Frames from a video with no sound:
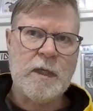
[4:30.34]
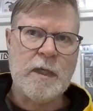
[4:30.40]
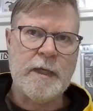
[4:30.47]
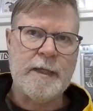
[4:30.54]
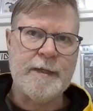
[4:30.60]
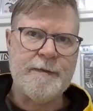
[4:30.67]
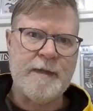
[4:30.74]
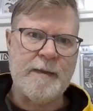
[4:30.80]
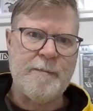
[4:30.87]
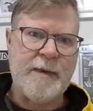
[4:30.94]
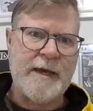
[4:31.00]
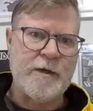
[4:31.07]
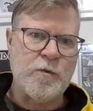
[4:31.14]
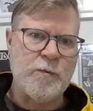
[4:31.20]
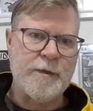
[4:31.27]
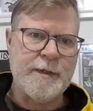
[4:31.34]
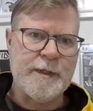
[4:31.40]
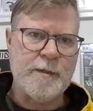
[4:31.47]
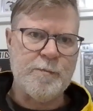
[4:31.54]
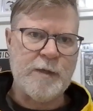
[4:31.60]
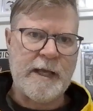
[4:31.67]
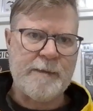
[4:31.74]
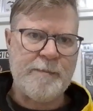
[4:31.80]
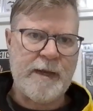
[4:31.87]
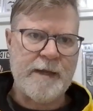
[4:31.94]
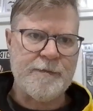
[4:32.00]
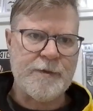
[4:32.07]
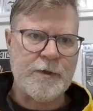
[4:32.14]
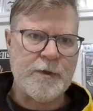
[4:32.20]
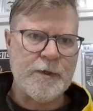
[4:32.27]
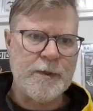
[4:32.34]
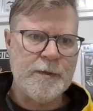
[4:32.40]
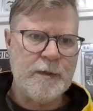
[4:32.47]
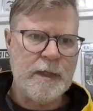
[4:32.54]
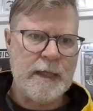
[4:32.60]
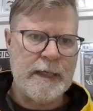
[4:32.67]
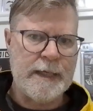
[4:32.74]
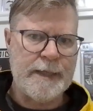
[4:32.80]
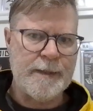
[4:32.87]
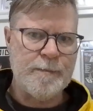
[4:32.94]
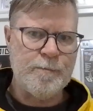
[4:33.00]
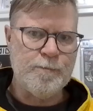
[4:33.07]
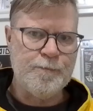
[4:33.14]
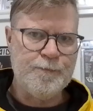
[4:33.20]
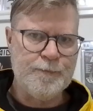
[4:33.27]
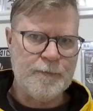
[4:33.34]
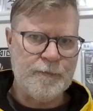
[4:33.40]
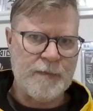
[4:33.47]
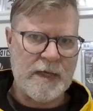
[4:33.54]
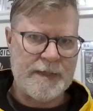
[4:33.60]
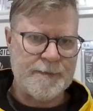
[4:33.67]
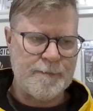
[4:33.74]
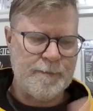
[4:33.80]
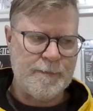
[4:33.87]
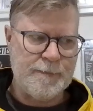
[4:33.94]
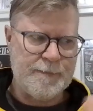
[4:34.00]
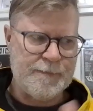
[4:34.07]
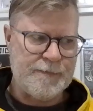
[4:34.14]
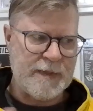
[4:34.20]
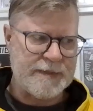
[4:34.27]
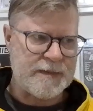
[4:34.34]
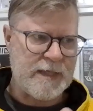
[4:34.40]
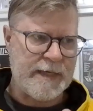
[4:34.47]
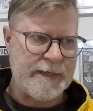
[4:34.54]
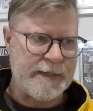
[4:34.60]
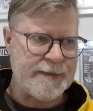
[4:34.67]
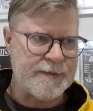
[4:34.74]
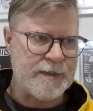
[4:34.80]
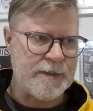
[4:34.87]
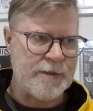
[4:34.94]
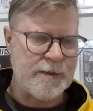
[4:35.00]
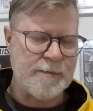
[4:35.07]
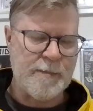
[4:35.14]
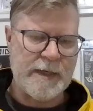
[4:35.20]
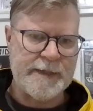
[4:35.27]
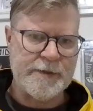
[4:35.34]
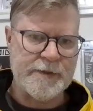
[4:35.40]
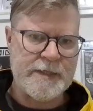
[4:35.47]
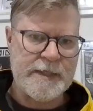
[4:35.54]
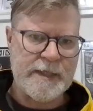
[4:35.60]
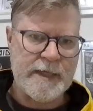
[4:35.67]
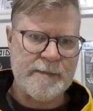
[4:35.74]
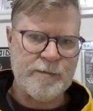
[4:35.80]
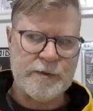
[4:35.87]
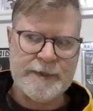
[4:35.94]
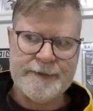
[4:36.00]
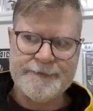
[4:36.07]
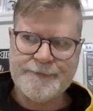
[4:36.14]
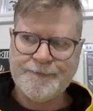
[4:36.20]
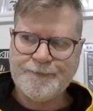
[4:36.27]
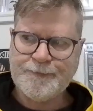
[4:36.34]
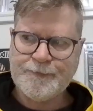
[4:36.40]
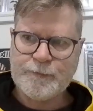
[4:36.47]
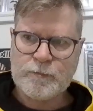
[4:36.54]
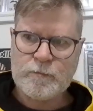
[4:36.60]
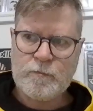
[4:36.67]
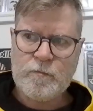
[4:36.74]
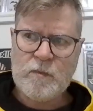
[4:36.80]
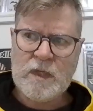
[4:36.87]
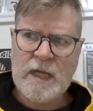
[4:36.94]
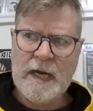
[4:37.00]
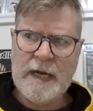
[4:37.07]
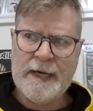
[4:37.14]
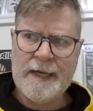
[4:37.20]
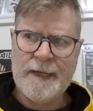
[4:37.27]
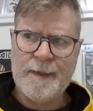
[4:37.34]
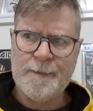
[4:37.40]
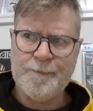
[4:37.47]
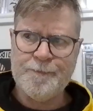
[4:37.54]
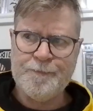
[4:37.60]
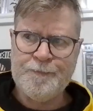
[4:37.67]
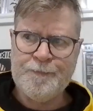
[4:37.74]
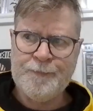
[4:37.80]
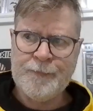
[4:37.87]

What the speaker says: in that battle with Black Panther, that that's kind of considered a minor key, I believe. Um,